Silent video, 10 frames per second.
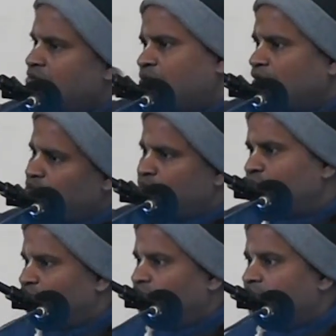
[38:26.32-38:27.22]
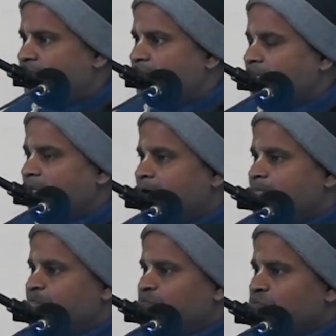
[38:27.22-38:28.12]
for food.
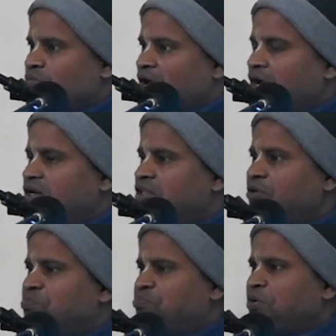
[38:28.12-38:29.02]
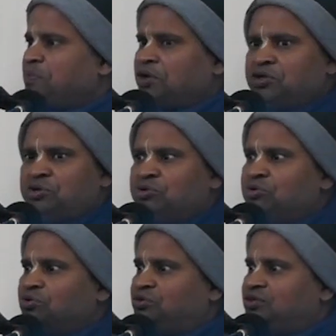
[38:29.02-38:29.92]
And they prepare
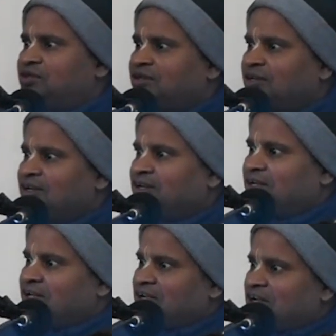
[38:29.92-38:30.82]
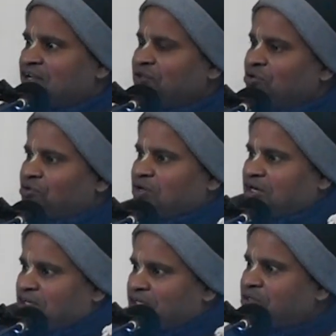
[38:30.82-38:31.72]
huge. And those who
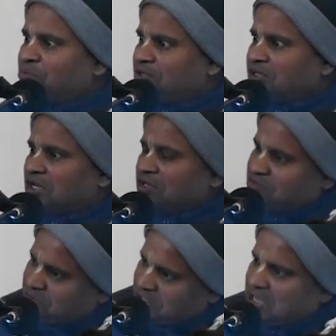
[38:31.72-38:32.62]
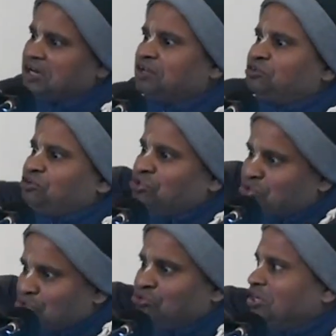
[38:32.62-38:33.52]
are distributing also, they are also
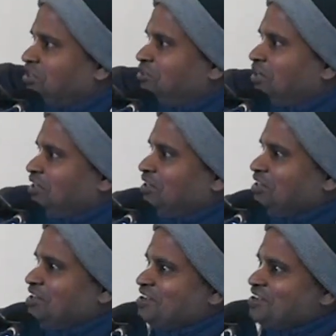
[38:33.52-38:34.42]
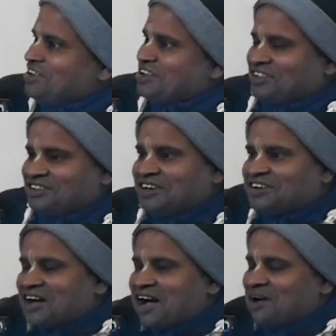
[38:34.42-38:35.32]
huge actually.
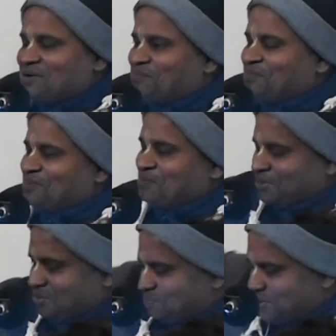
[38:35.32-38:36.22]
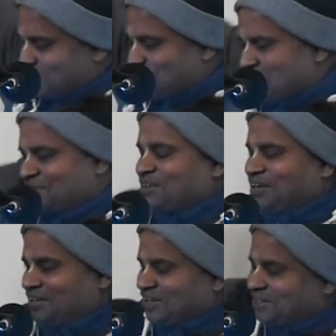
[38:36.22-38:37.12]
They come with a big
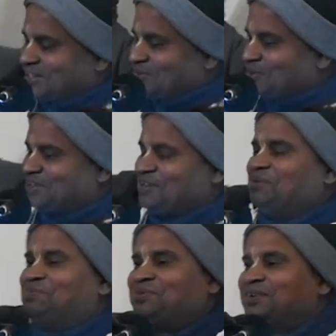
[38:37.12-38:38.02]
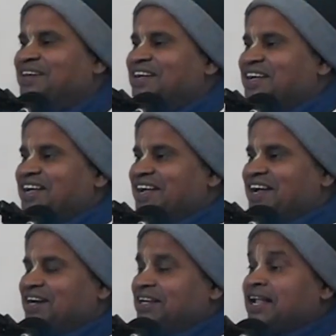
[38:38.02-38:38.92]
basket and they will give.
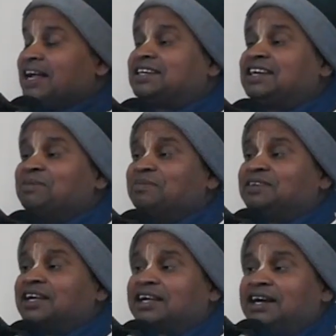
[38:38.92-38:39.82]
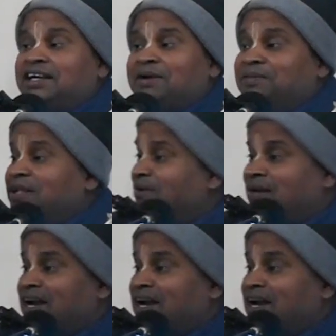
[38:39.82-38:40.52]
And next time, second time they will